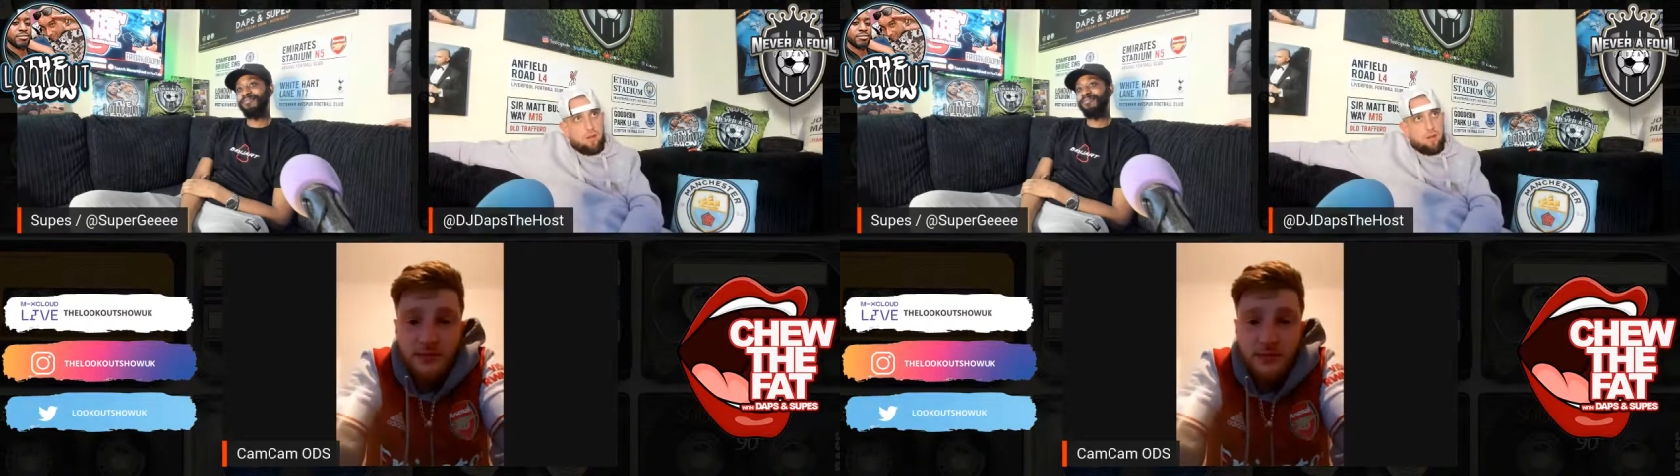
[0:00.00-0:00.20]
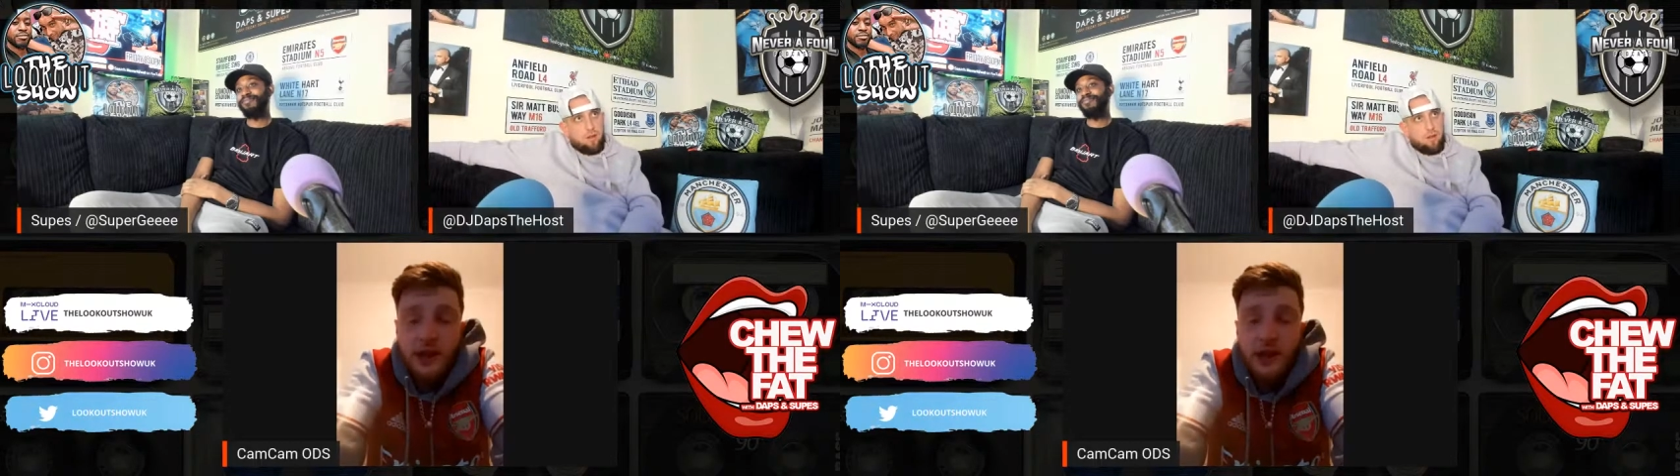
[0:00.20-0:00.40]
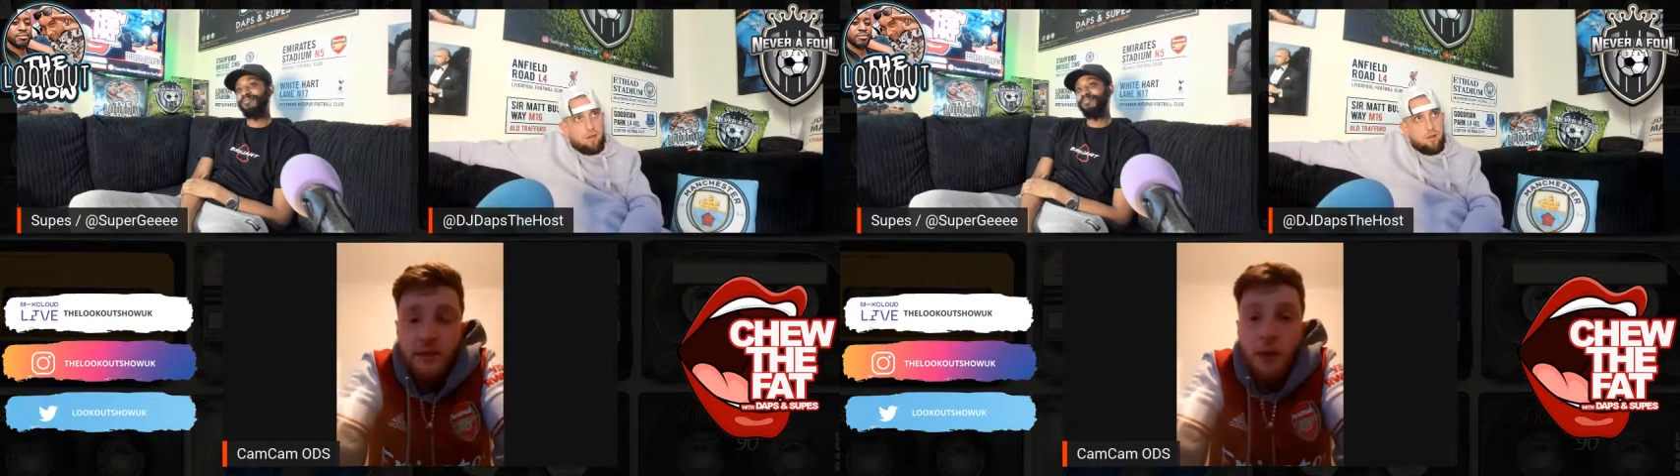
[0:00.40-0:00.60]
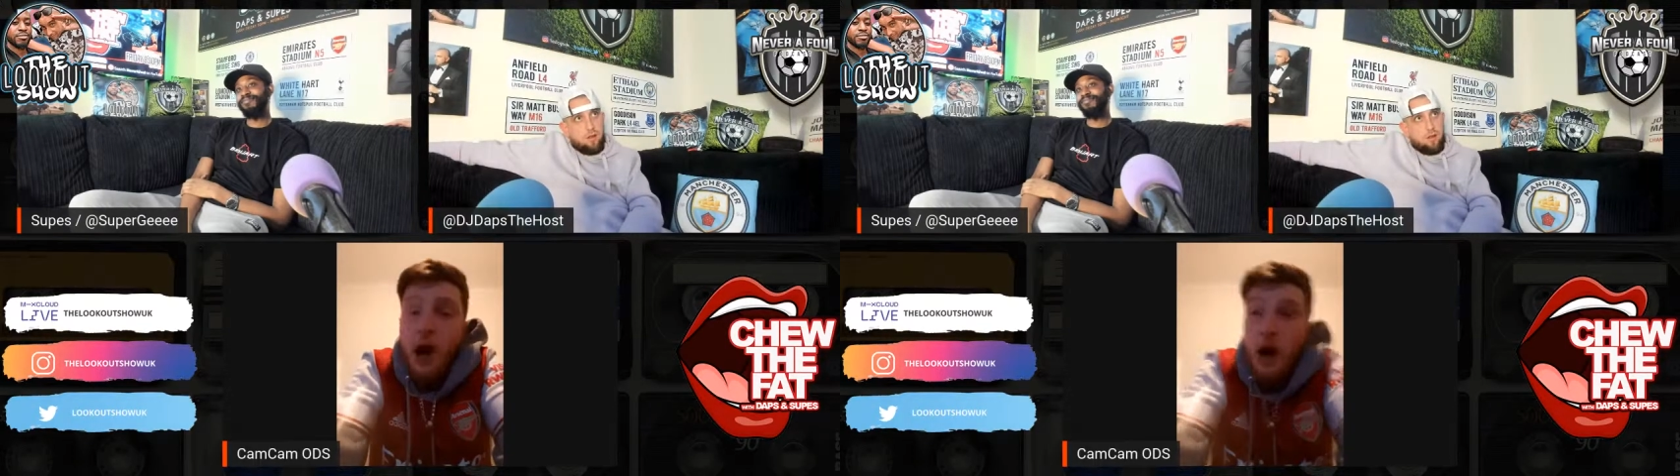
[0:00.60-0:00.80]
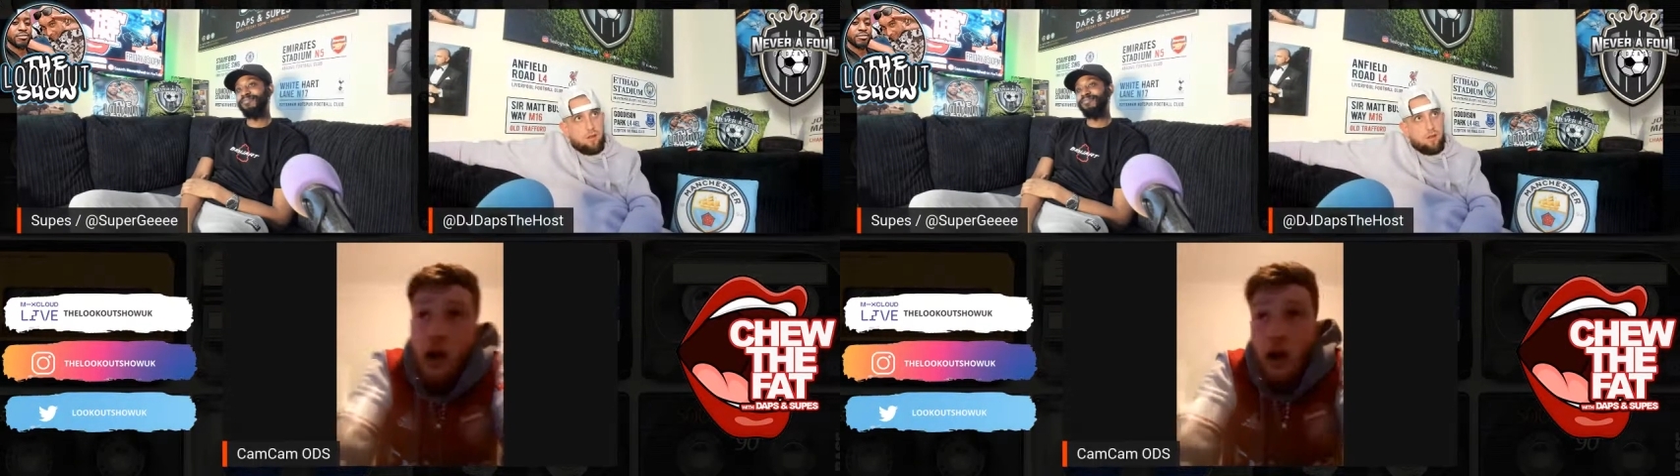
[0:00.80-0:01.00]
Yeah,
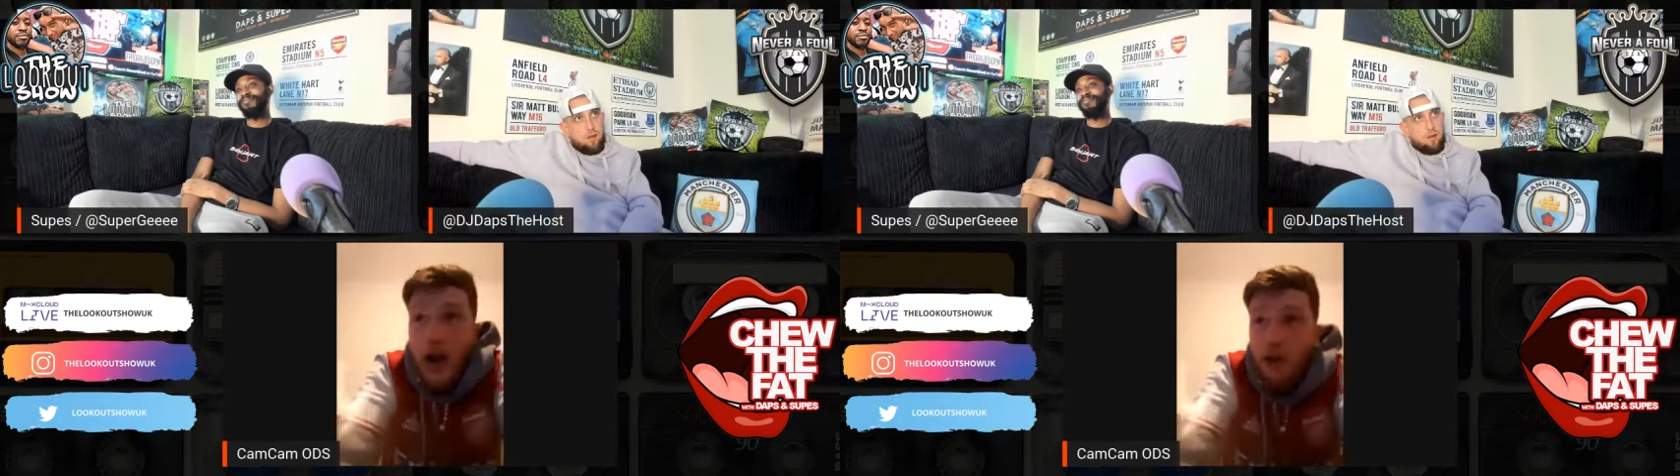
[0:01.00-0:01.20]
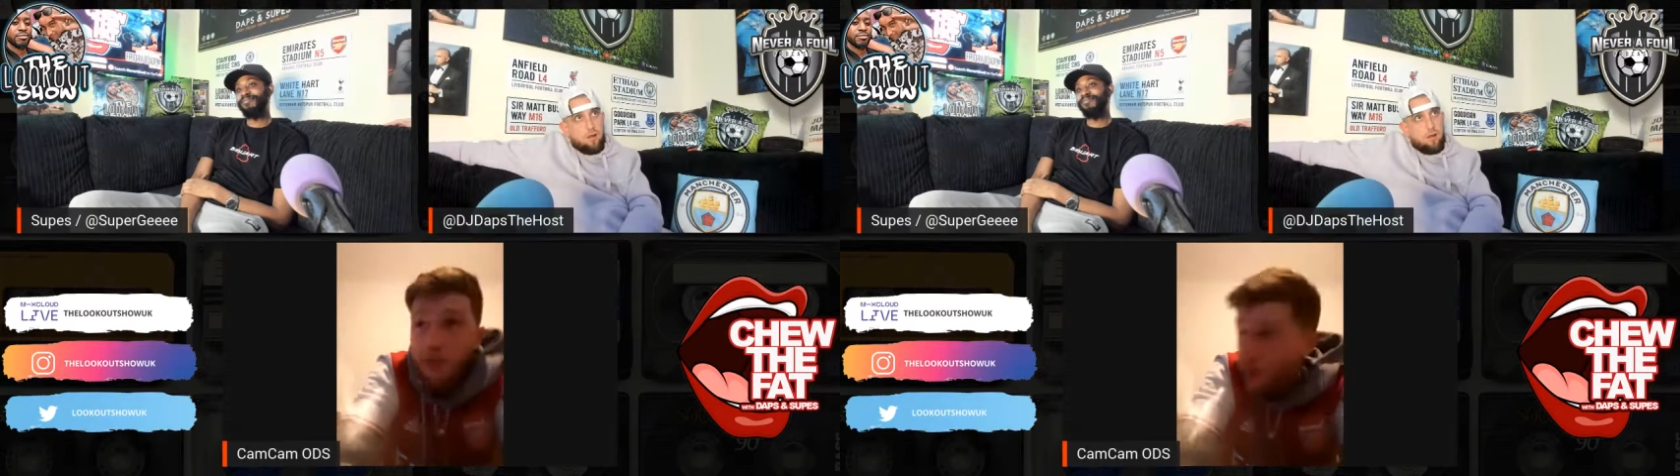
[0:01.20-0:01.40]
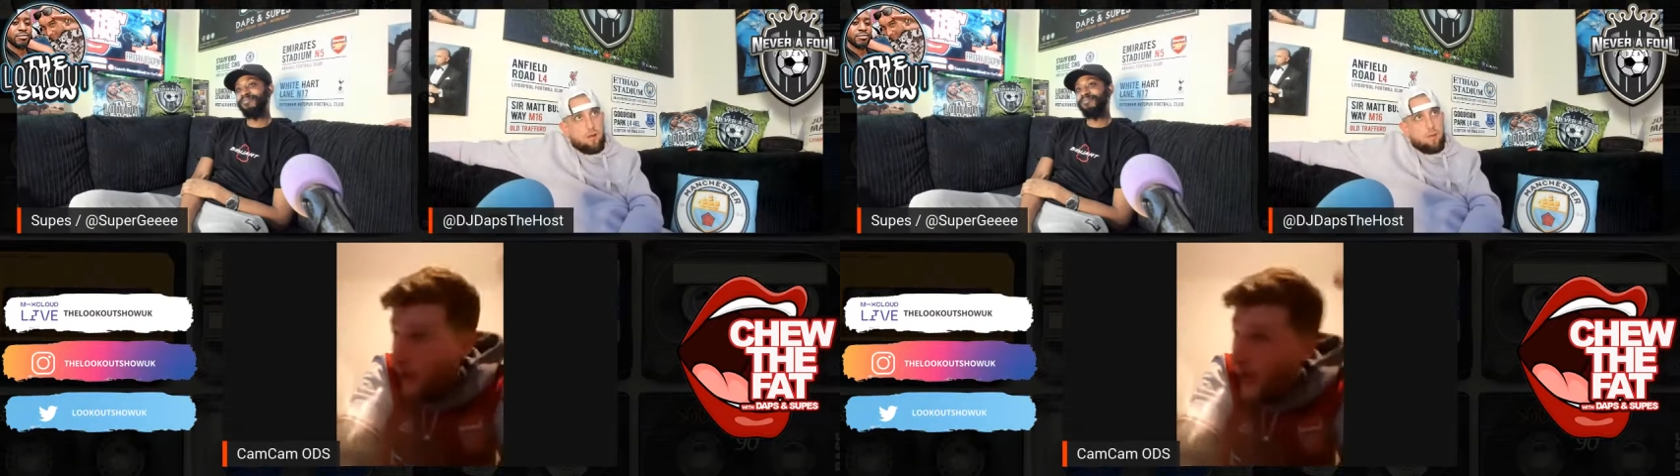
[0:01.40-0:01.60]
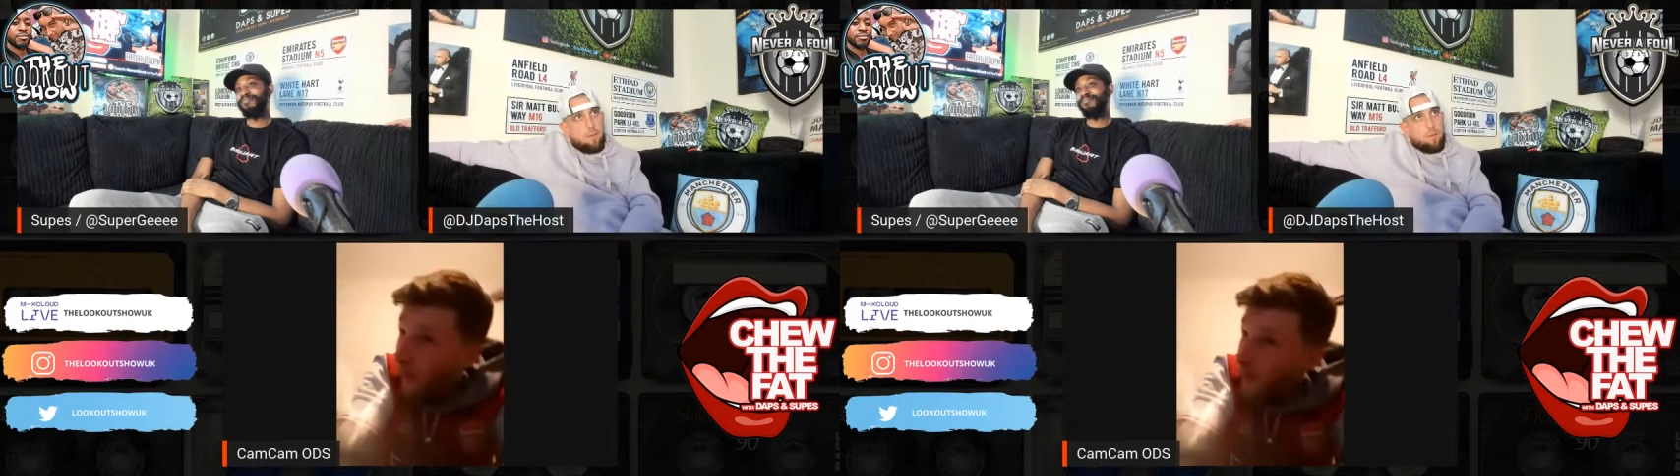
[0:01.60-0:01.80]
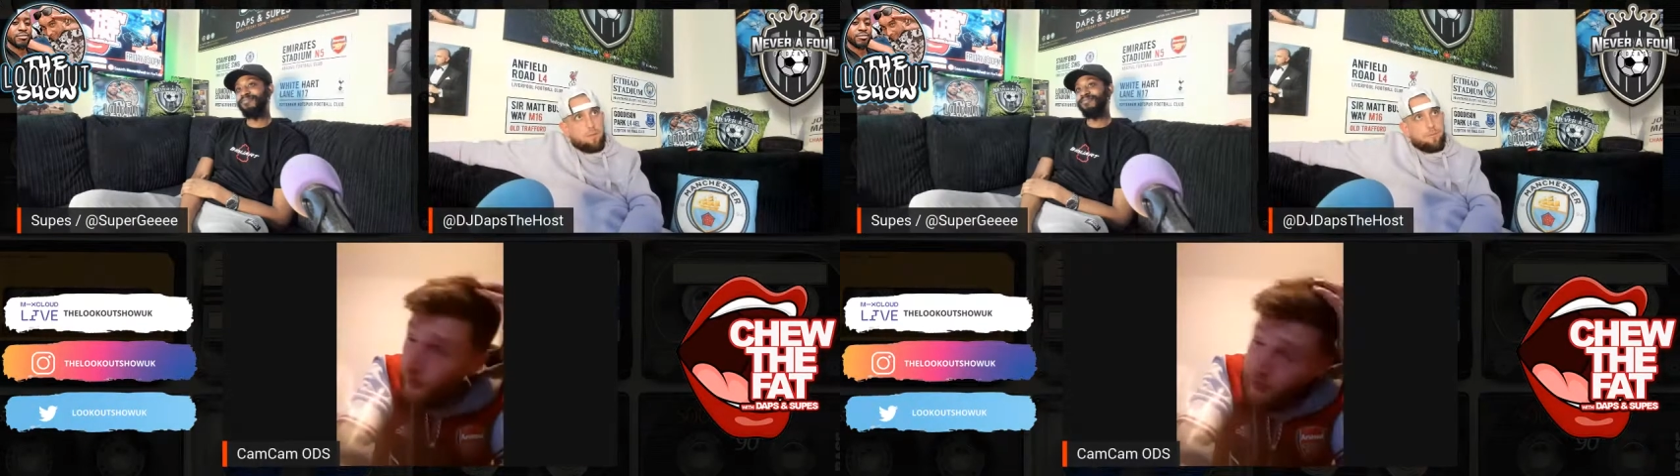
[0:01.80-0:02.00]
but I
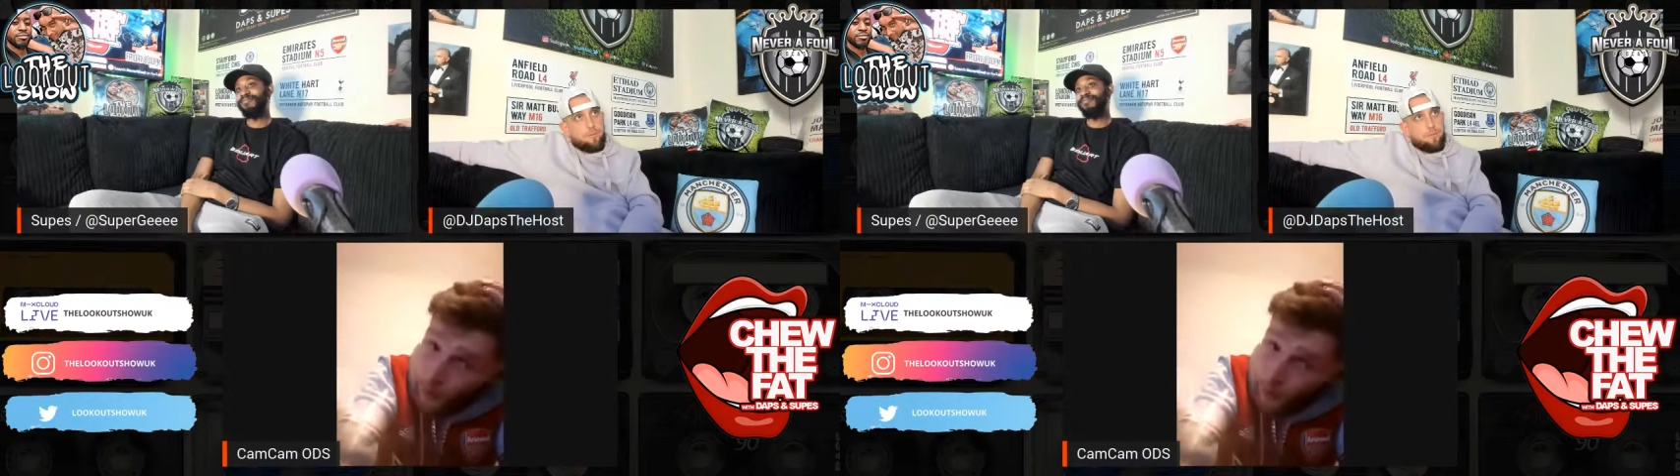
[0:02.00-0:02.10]
haven't